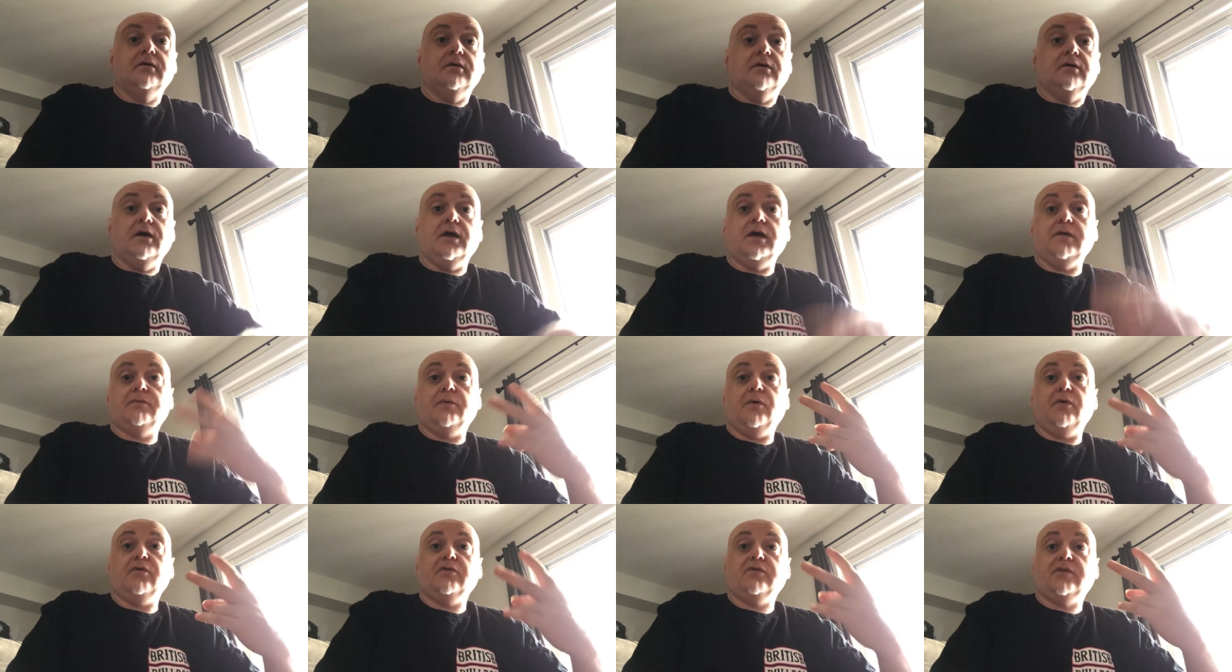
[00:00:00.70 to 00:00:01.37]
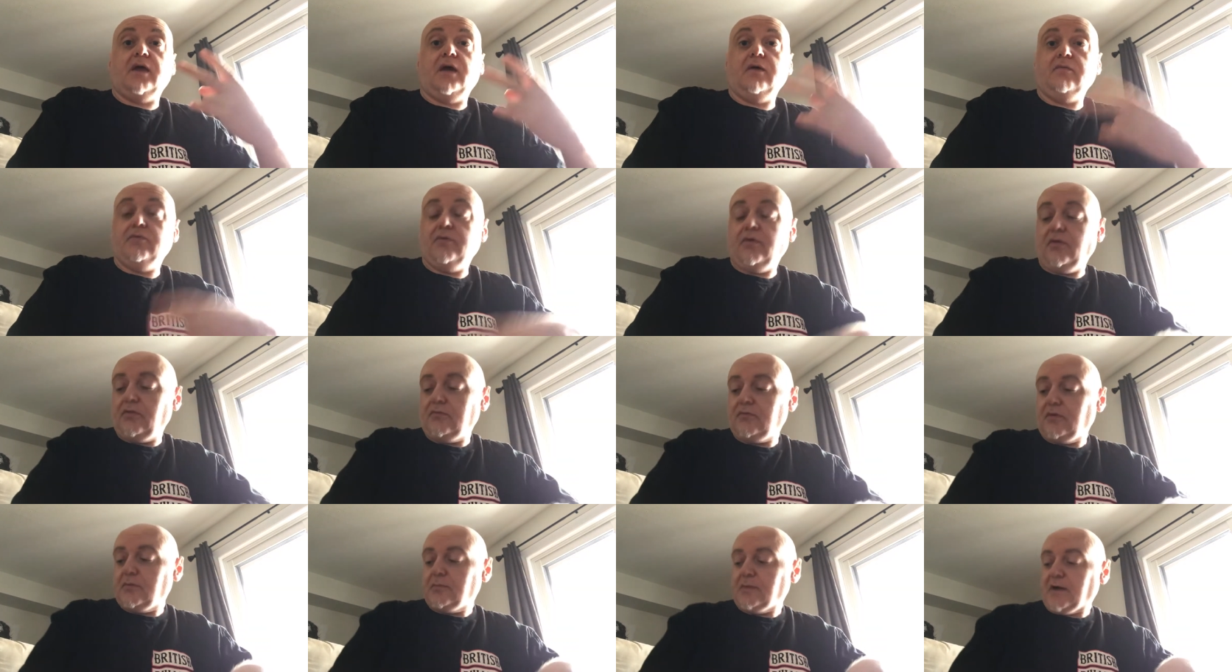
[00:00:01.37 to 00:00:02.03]
Hey folks, time for
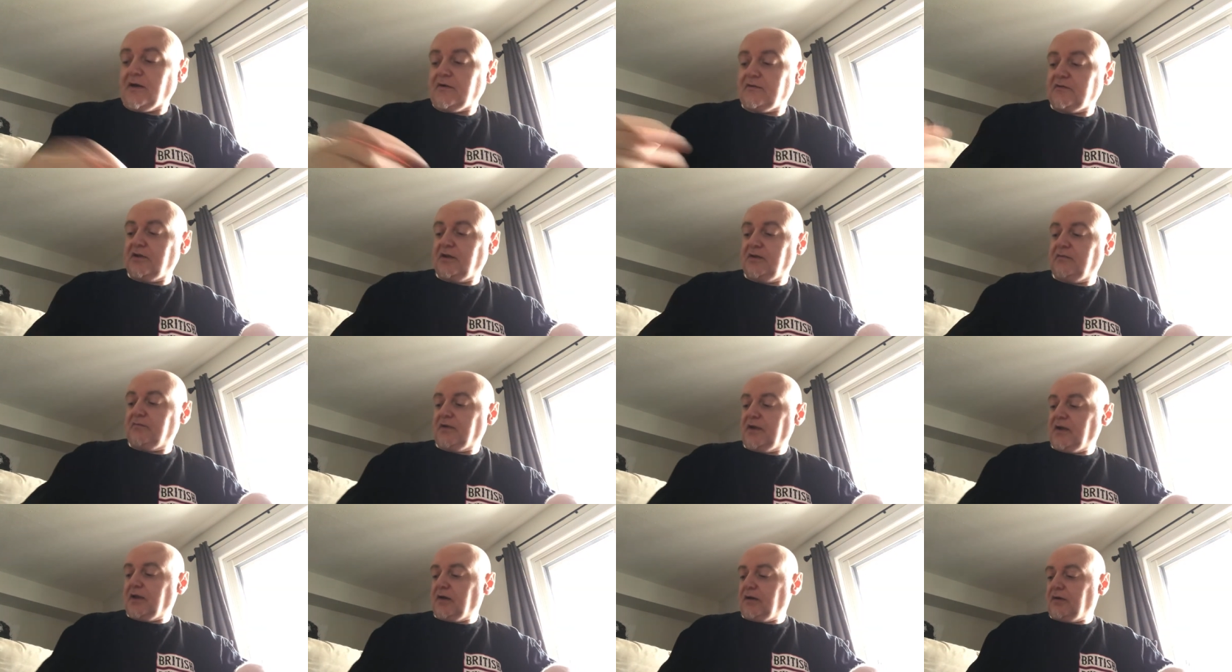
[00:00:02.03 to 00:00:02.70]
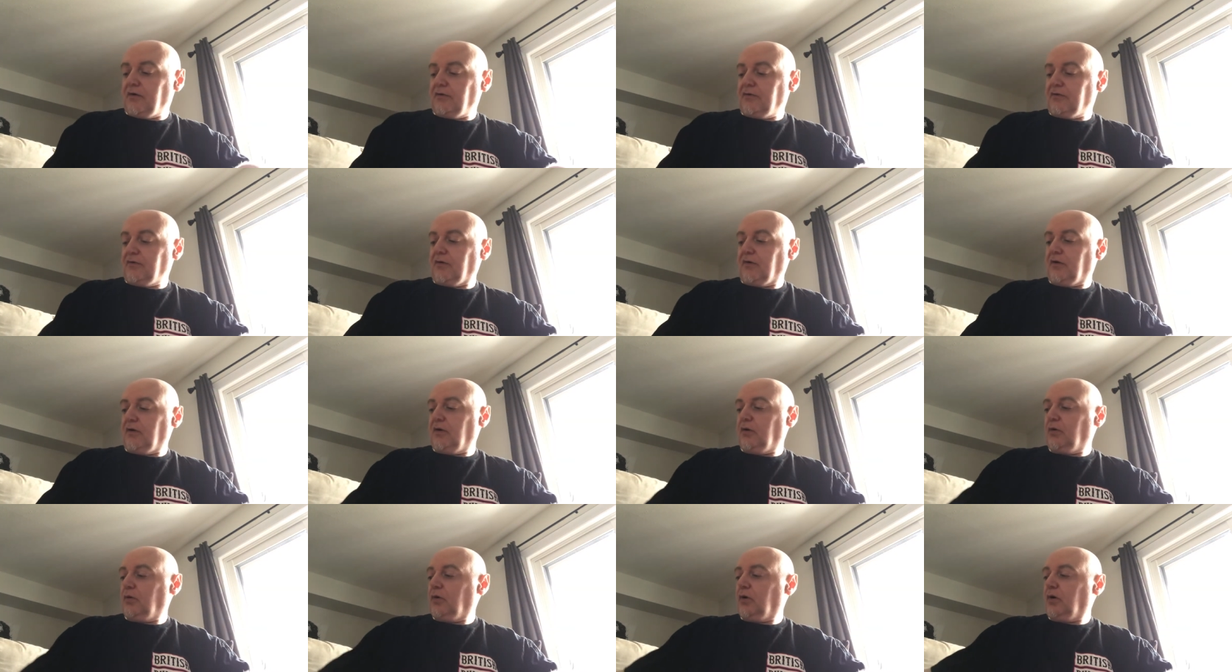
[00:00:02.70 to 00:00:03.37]
another unboxing video.
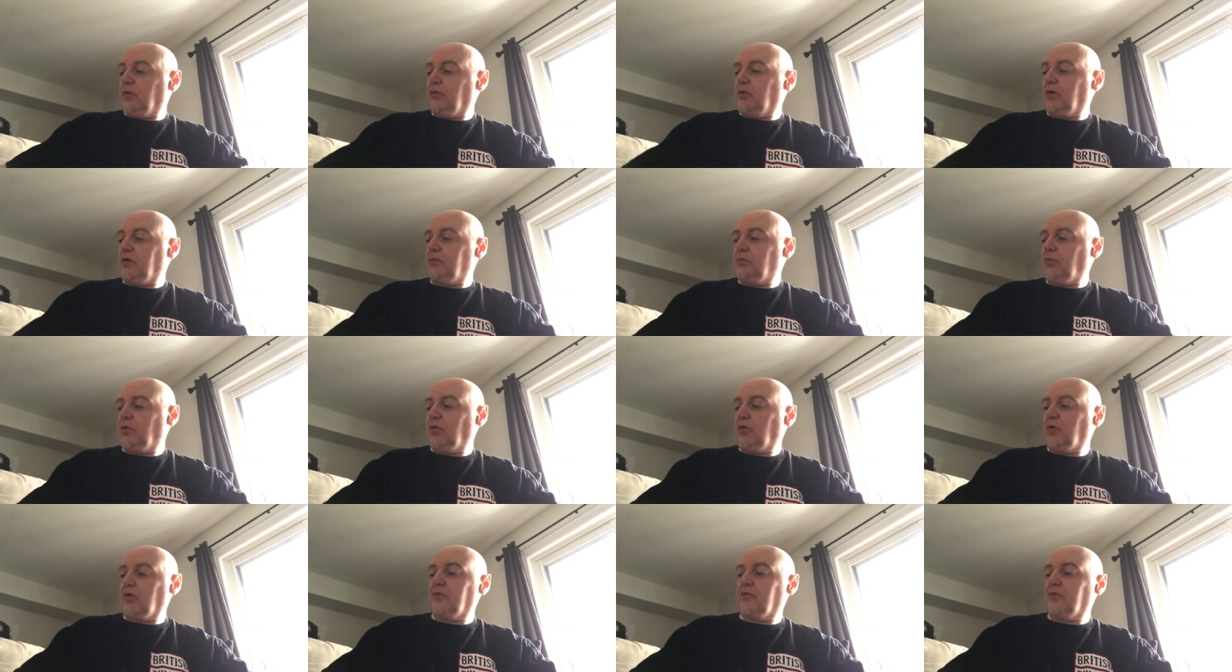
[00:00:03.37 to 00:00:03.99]
So one more